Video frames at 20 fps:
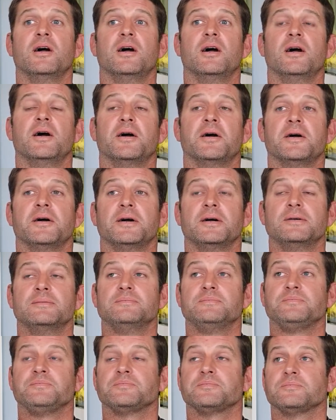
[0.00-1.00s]

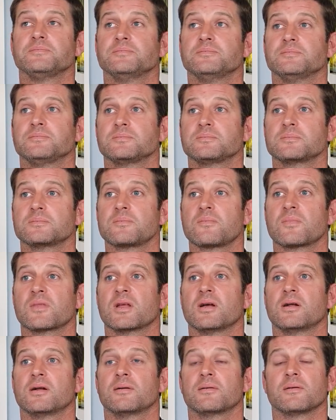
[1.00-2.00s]
And
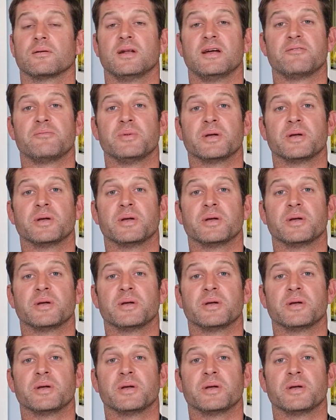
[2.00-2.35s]
left